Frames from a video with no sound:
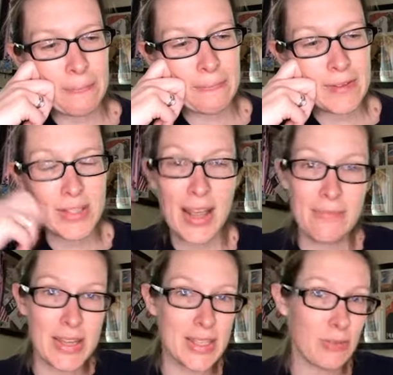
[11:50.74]
So yeah,
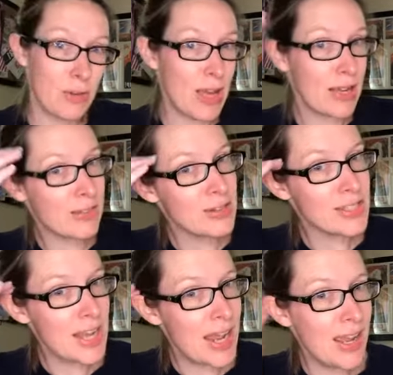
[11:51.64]
that's a Throwback
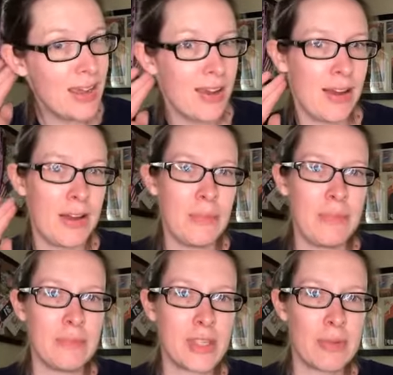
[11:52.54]
Thursday.
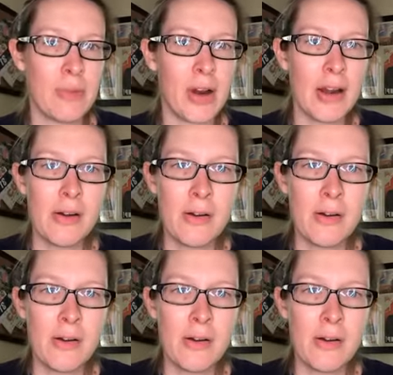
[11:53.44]
Tomorrow